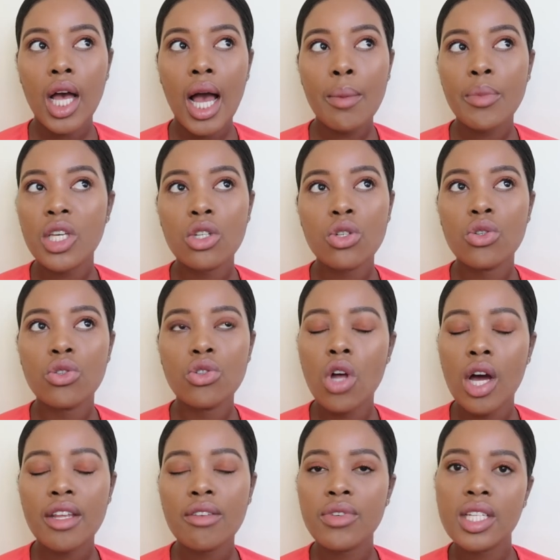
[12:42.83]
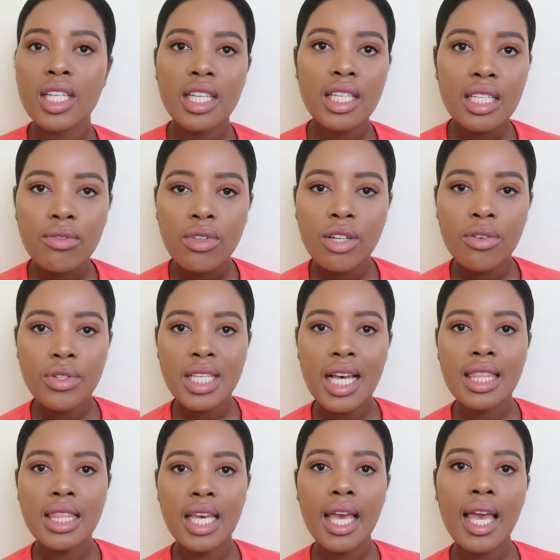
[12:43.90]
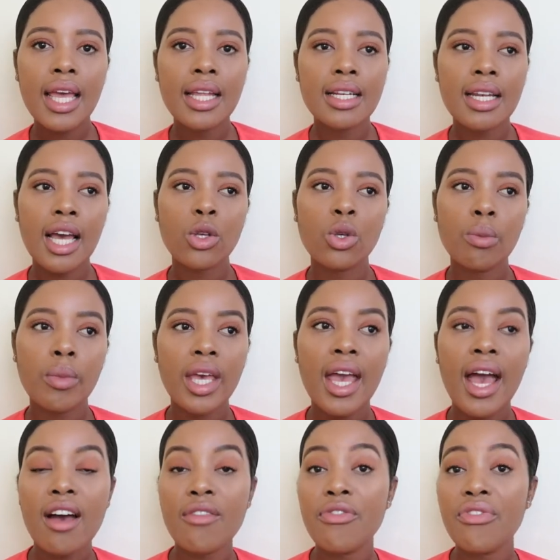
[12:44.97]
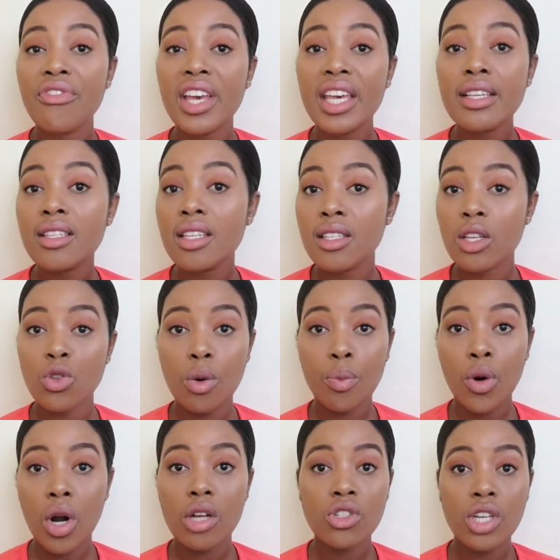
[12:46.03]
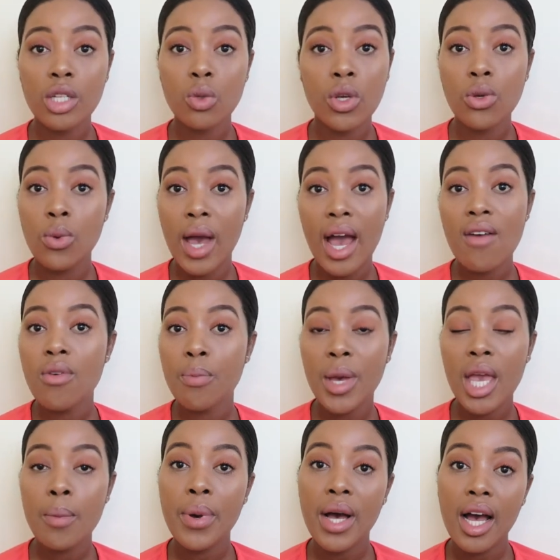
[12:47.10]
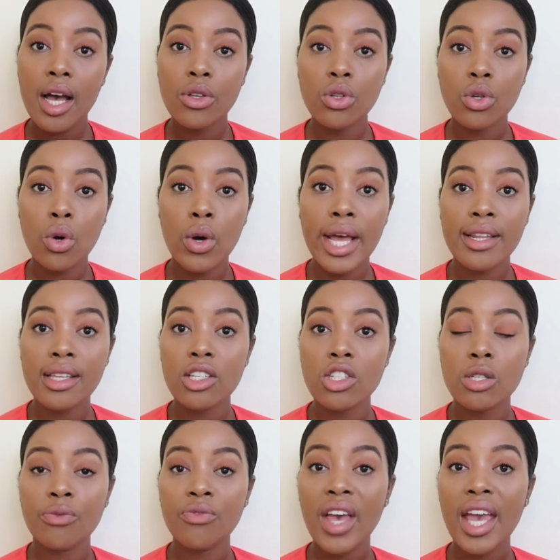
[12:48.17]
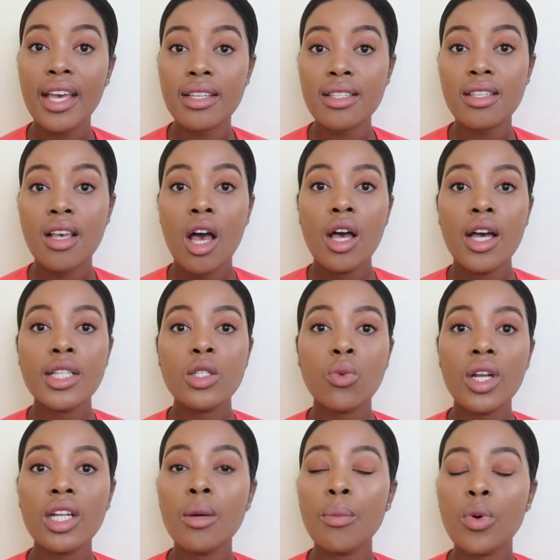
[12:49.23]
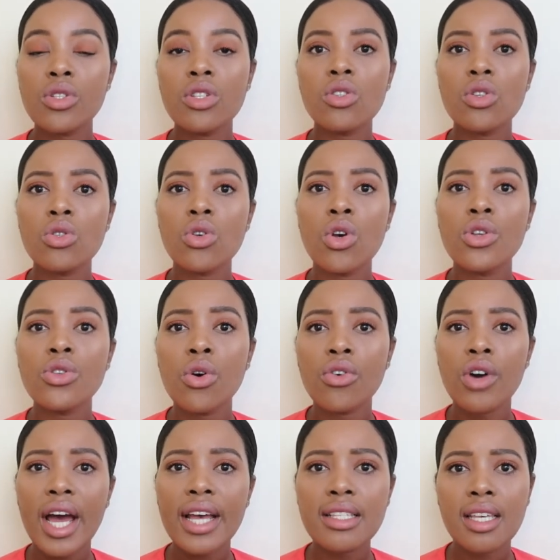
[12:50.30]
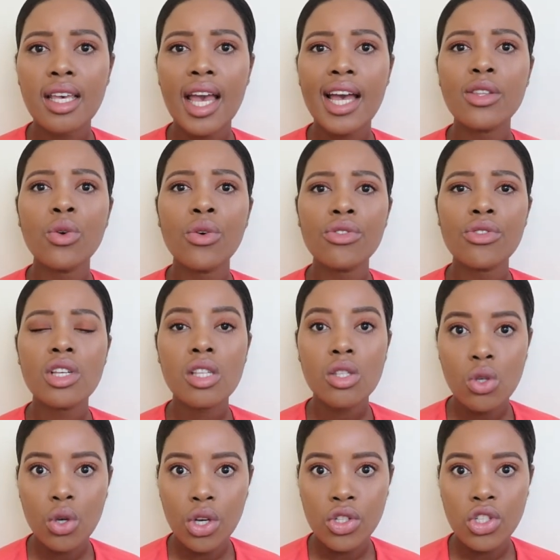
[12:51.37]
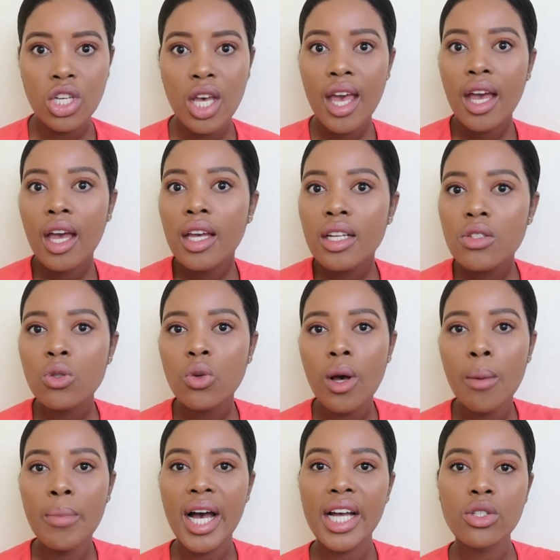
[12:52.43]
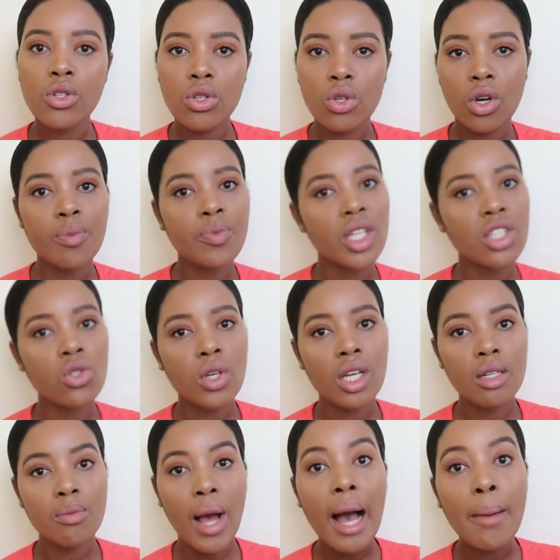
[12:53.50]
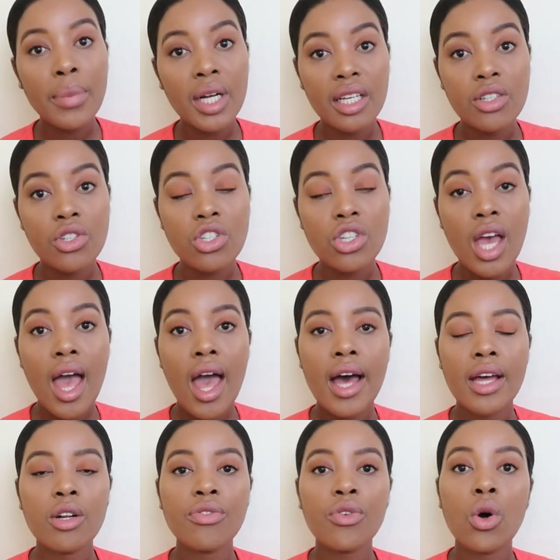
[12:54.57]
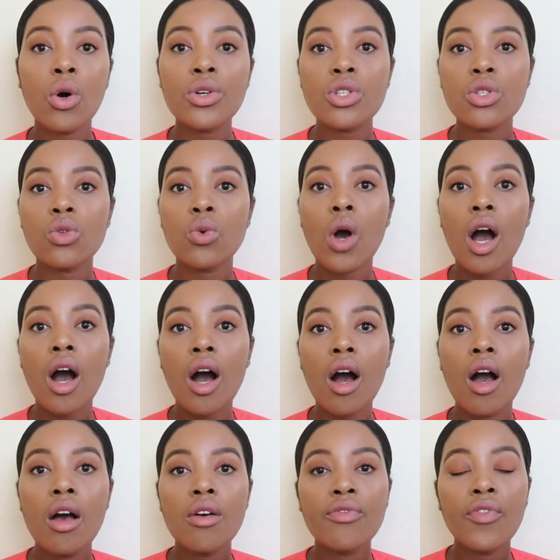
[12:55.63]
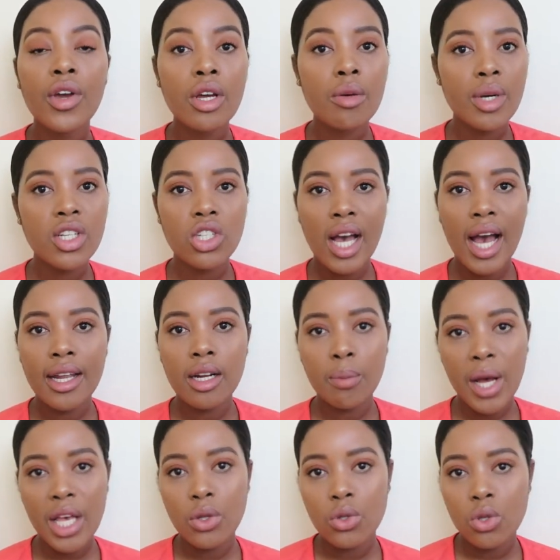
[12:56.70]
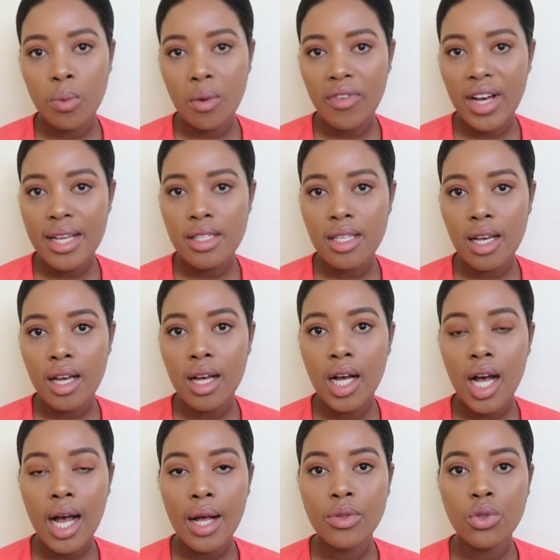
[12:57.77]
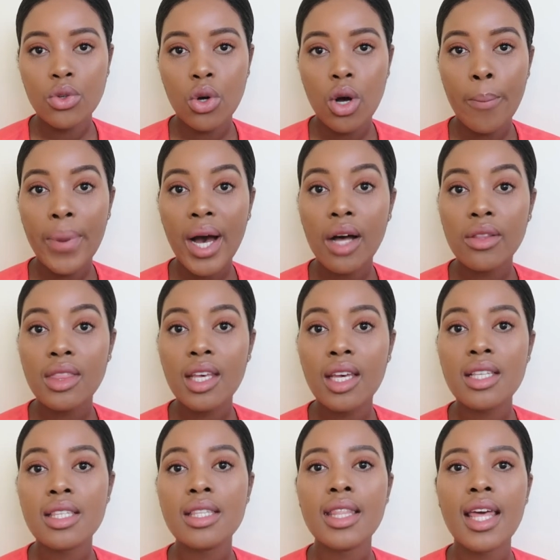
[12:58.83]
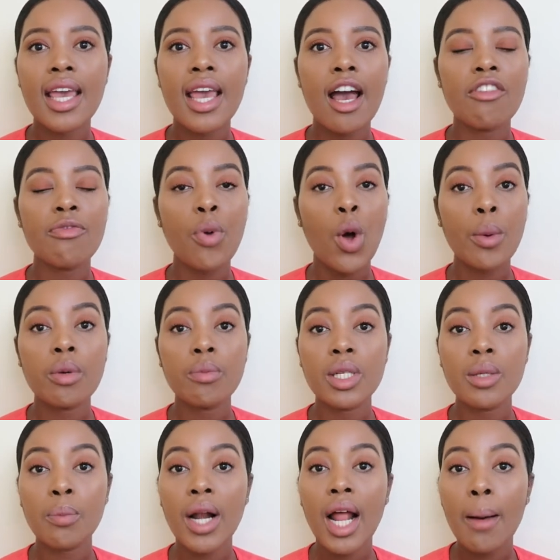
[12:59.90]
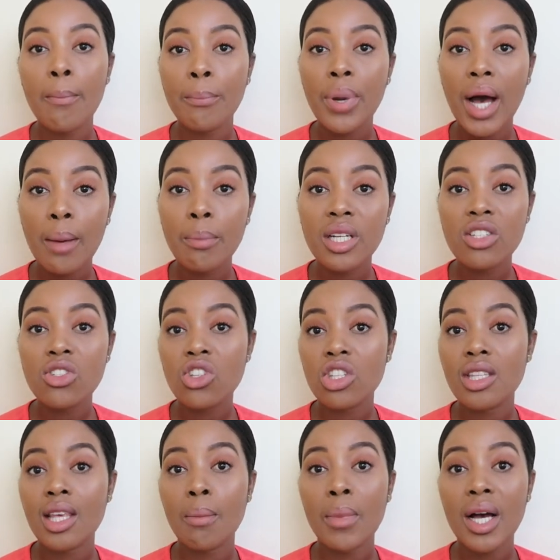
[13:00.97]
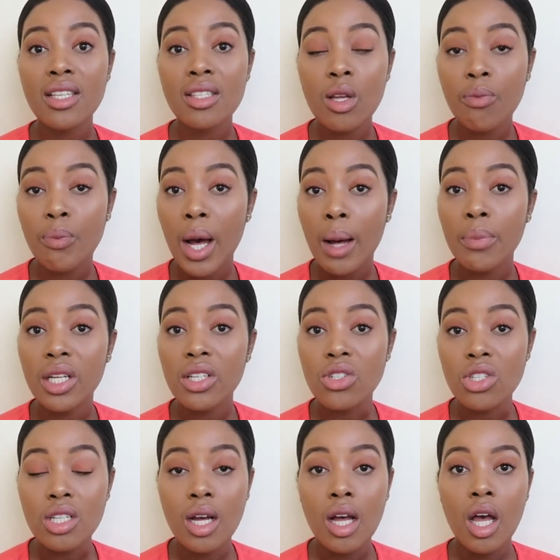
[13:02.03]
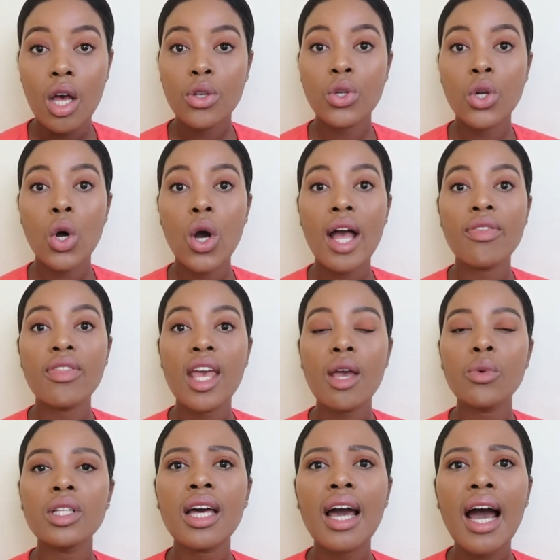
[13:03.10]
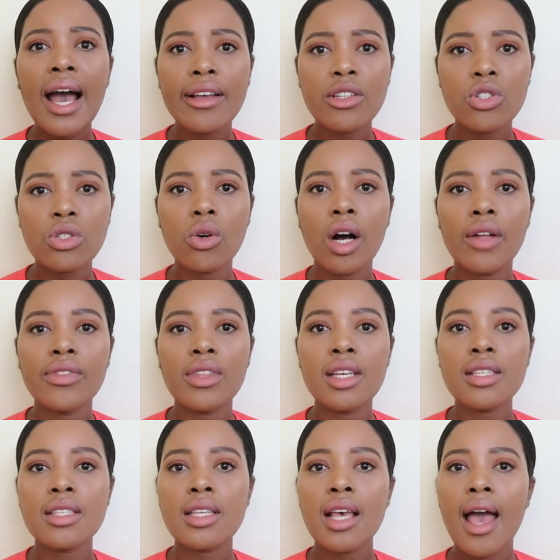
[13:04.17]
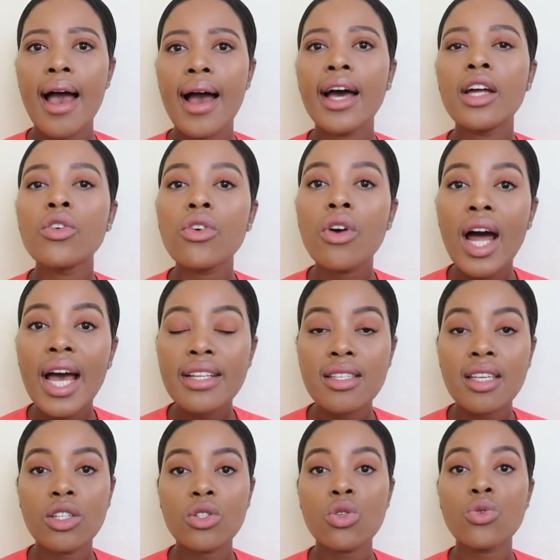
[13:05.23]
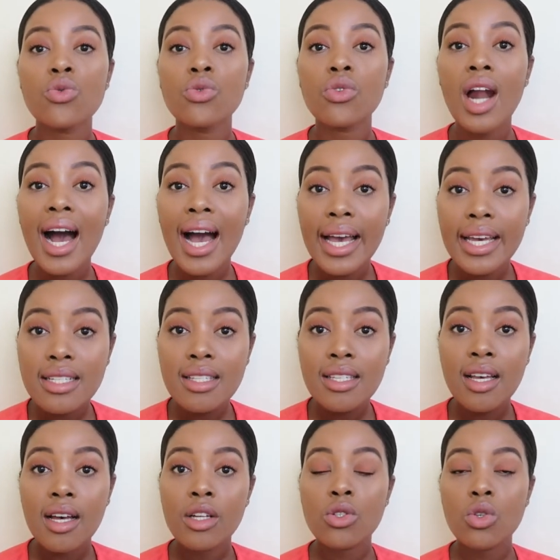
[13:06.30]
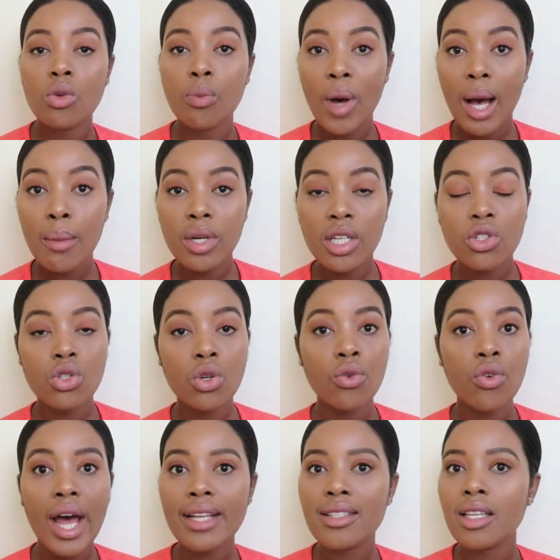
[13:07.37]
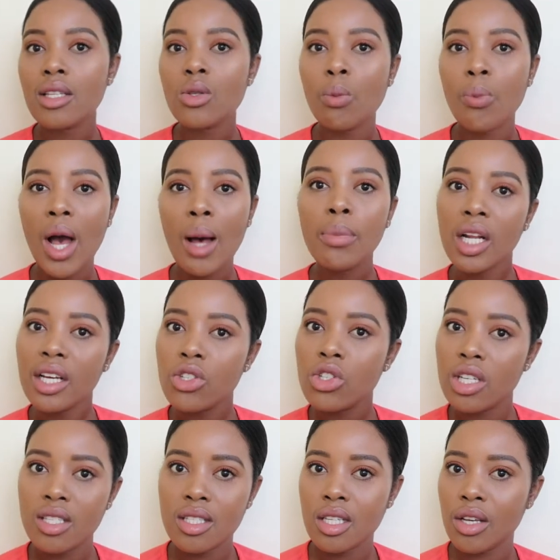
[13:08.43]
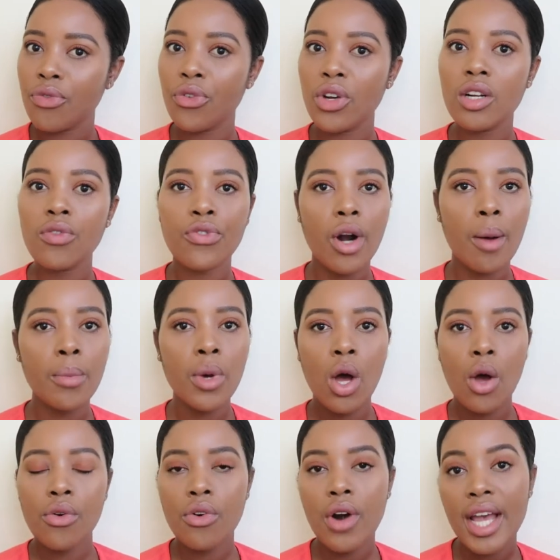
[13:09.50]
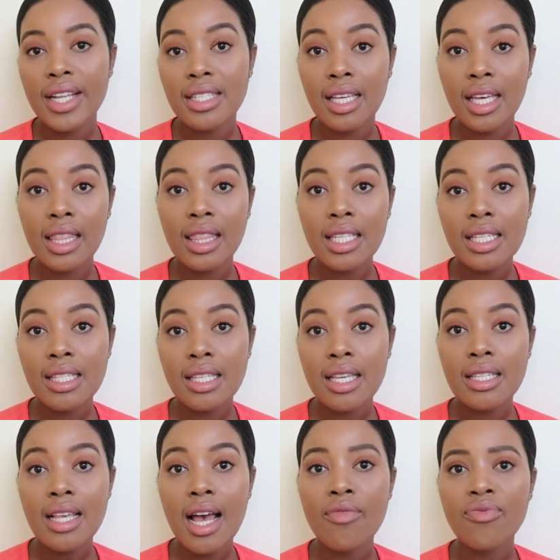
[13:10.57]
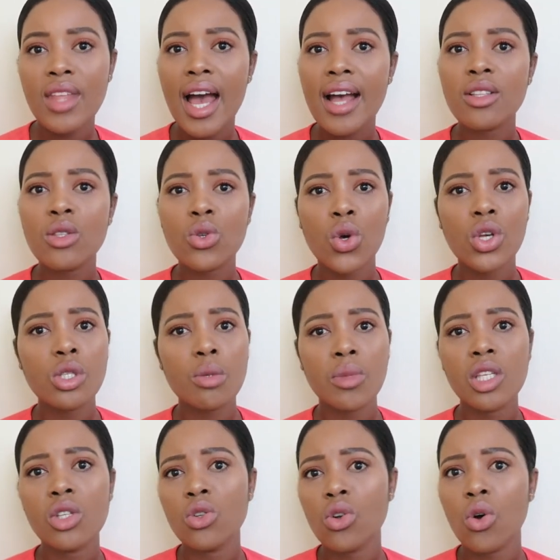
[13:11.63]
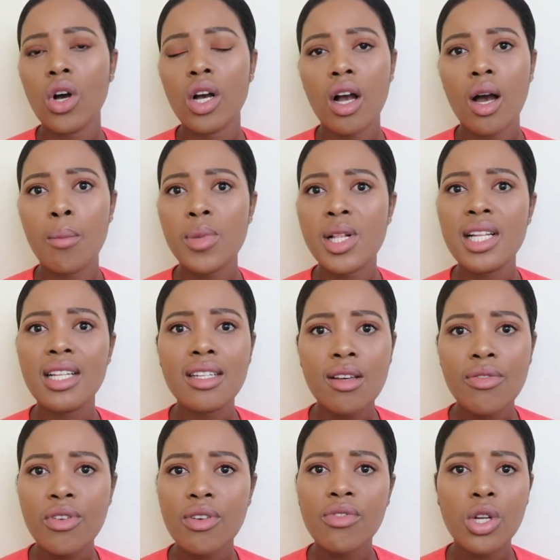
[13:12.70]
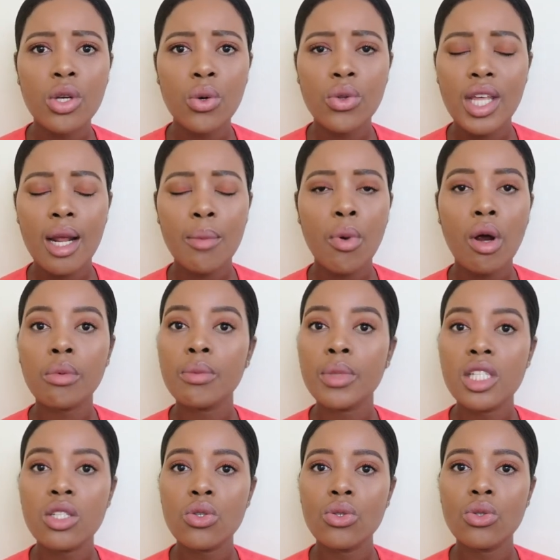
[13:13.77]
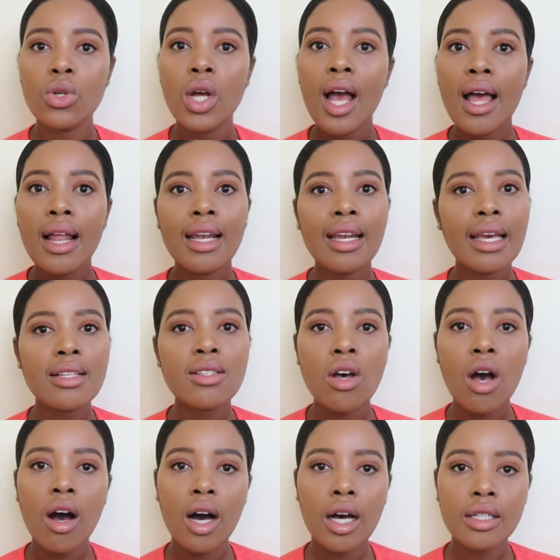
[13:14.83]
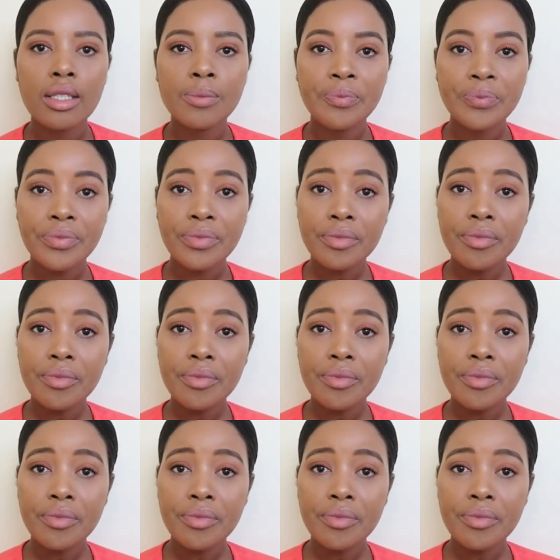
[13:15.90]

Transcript: I mean, not even if it's at the end, like you may have phases in your project where you have a paper, you know, at each phase. It's really important to turn your writing and your research into a manuscript that you can publish. And of course, you are very much guided by your supervisor, you know, about this. They have probably published, they must have published, you know, and they guide you on this, and writing to write to publish. So writing to publish is different from writing a thesis, and that's going to be, you know, a completely different video that I probably do later on